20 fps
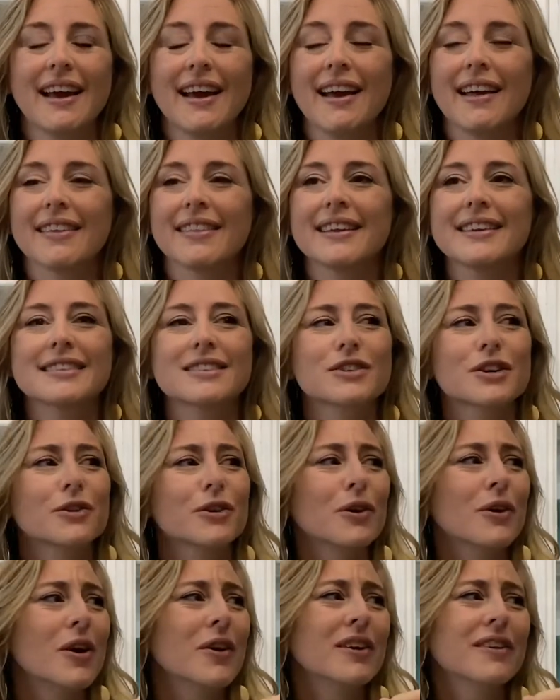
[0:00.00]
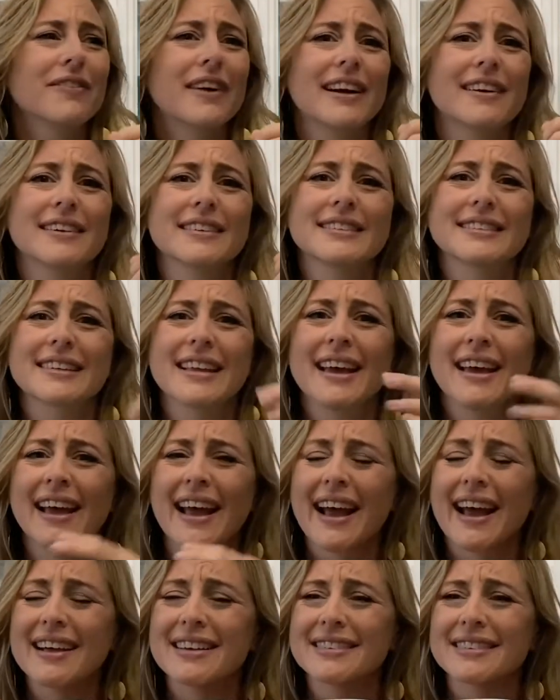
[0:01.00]
This coronavirus
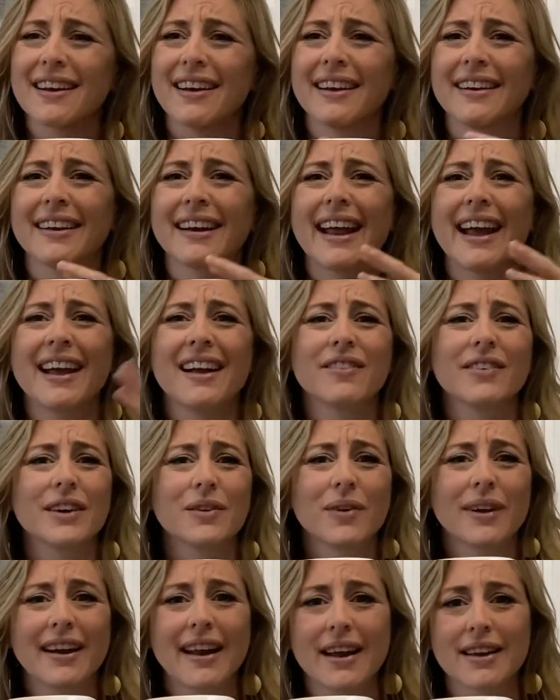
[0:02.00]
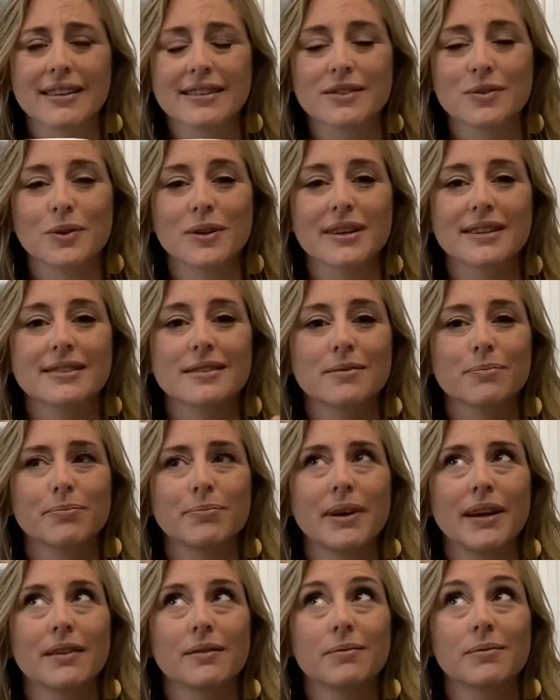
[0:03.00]
has gotten everyone out of sorts,
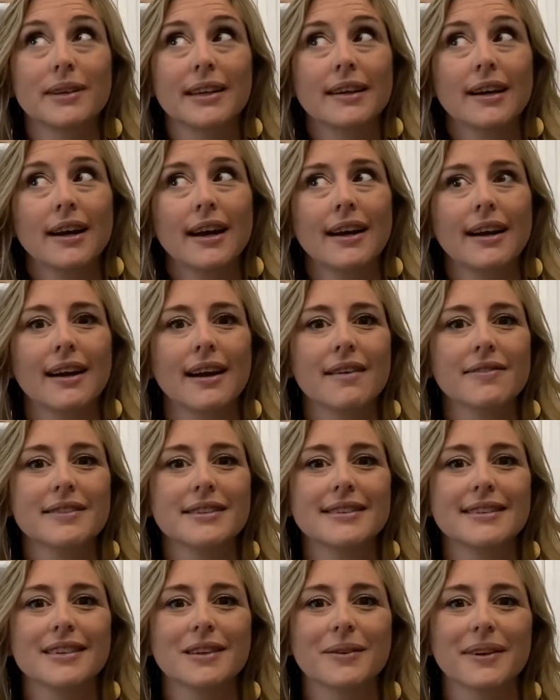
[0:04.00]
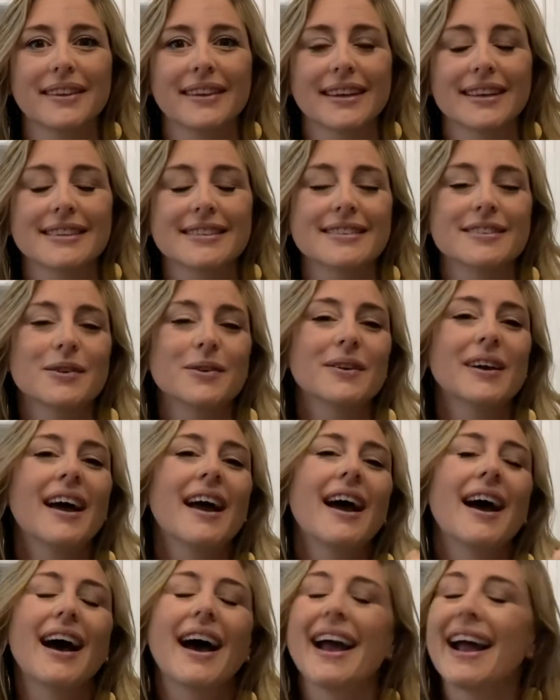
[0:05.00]
but we kind of have to deal with it. So
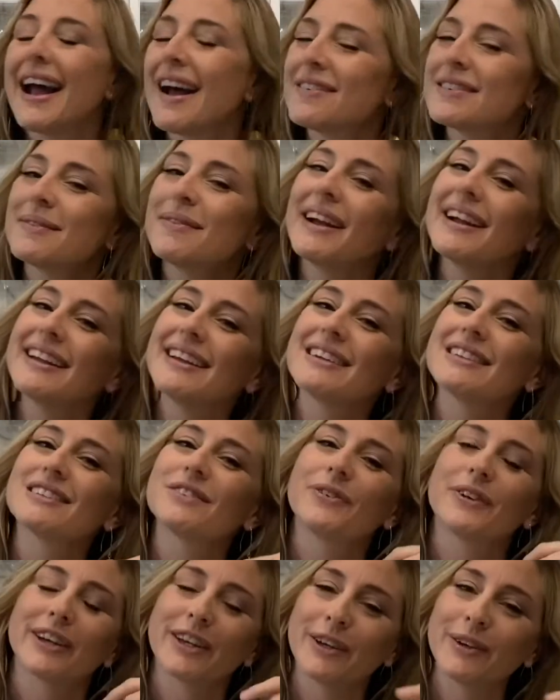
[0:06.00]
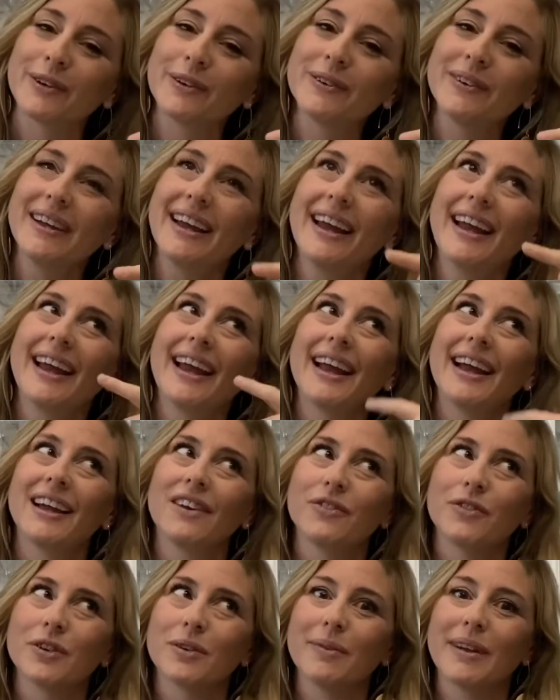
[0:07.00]
I have some ideas for you
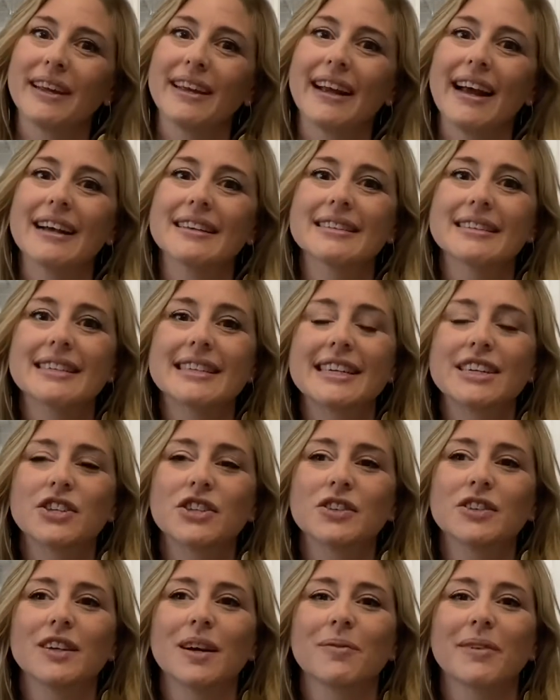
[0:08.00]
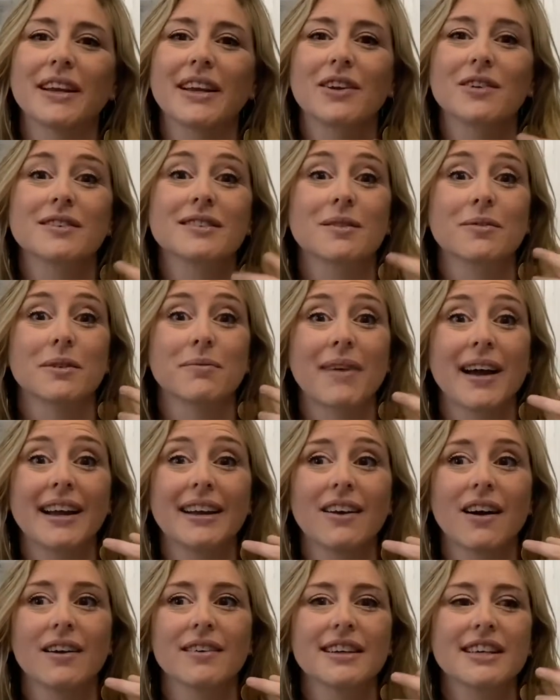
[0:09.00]
and for me. As a teacher, I'm going to use some of my
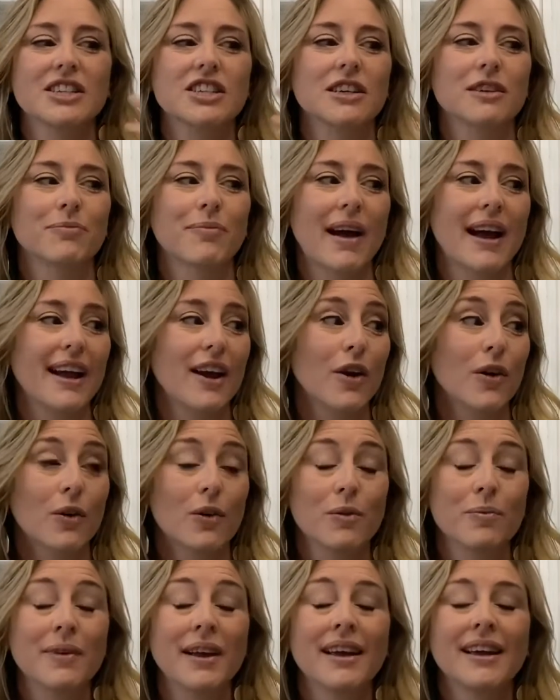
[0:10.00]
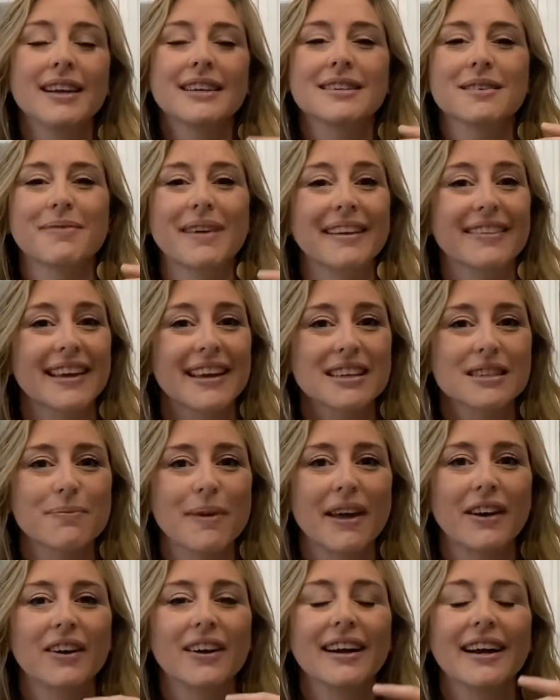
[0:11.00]
knowledge in my home to make things
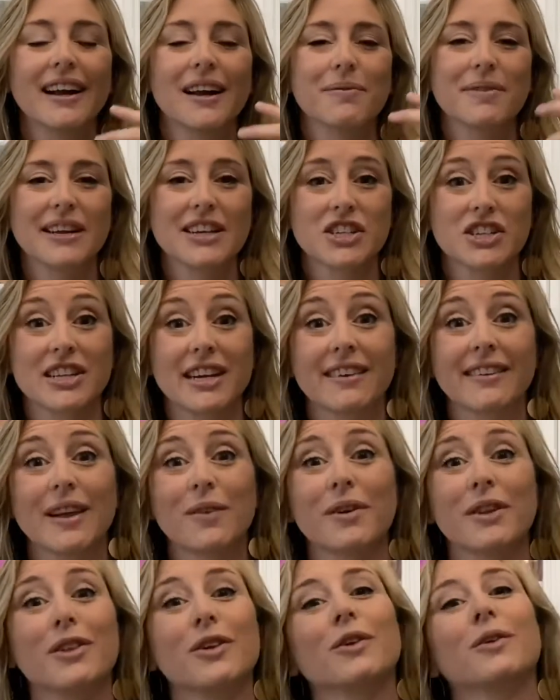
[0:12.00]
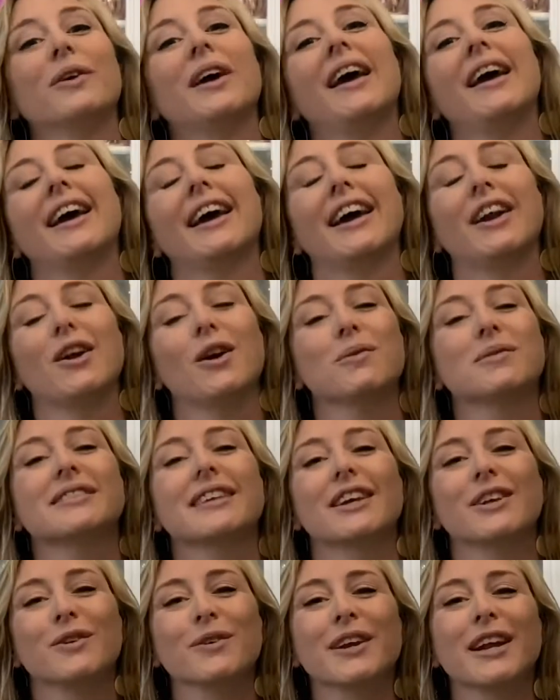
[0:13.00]
better, and I'm going to share that with you in hopes
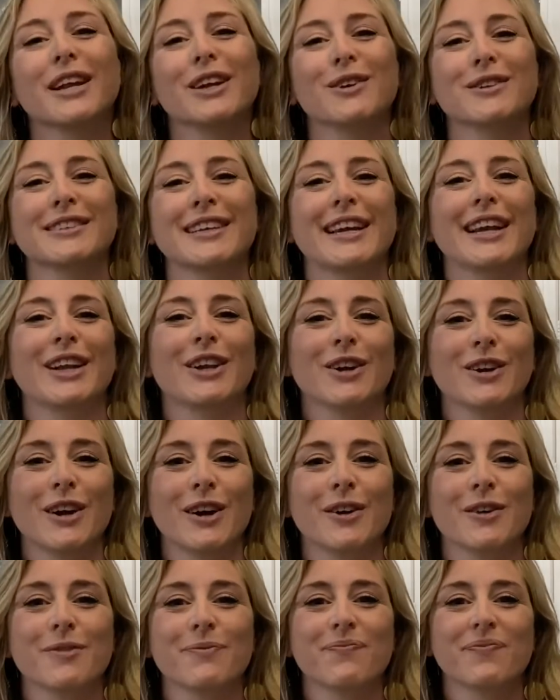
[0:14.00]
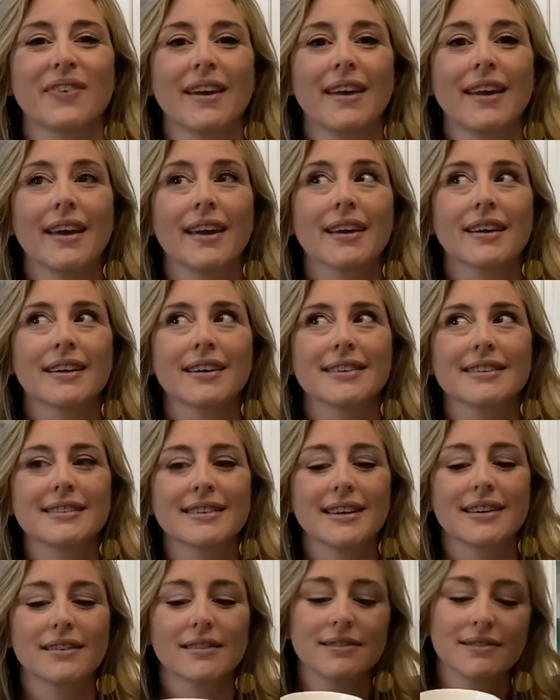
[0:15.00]
that you can use it in your home. Because
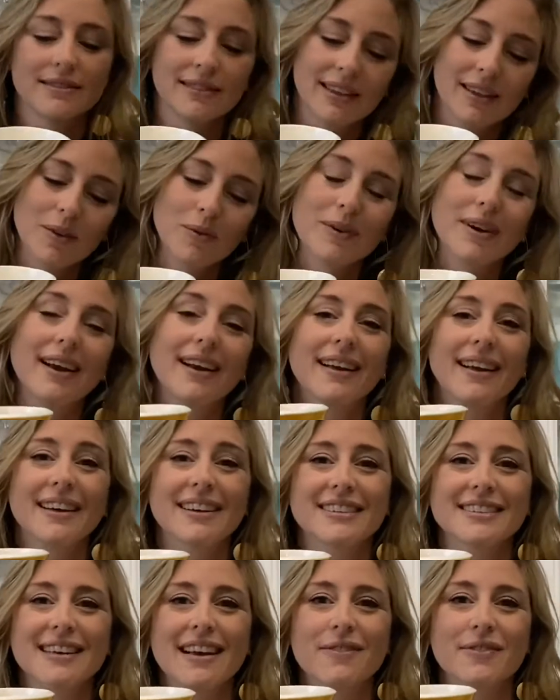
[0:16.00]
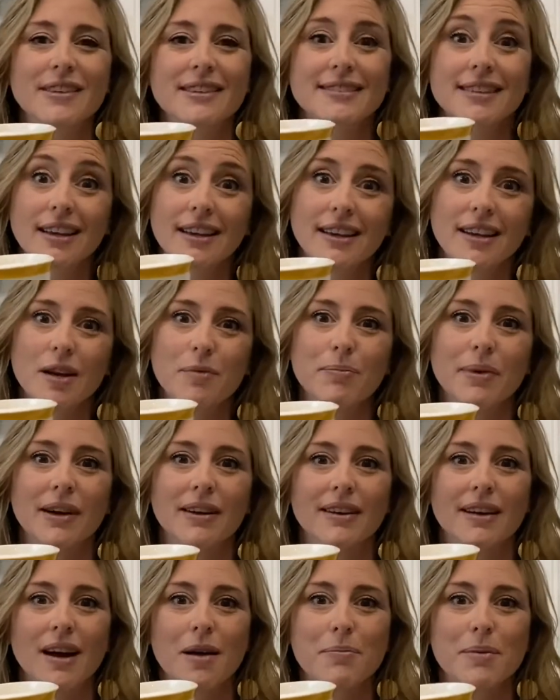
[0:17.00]
we're kind of going to just have to suck it up,
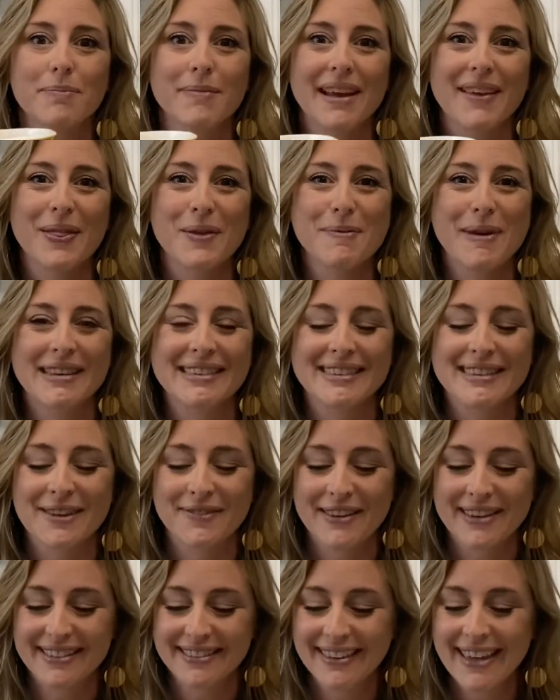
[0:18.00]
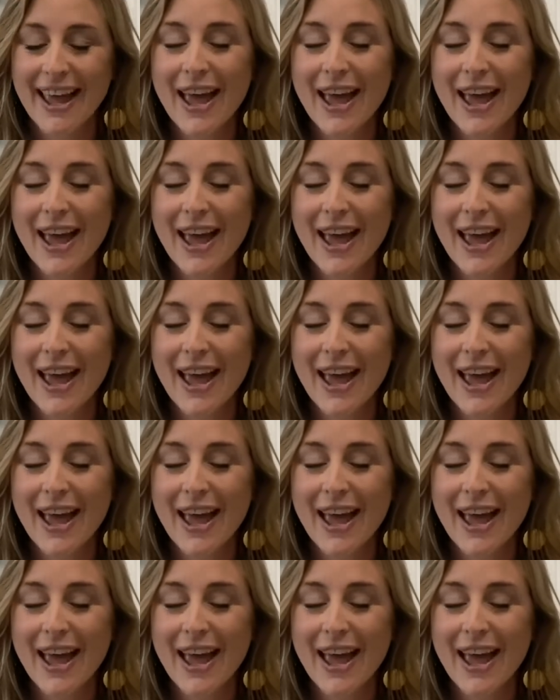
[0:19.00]
Buttercup, and make the best of it.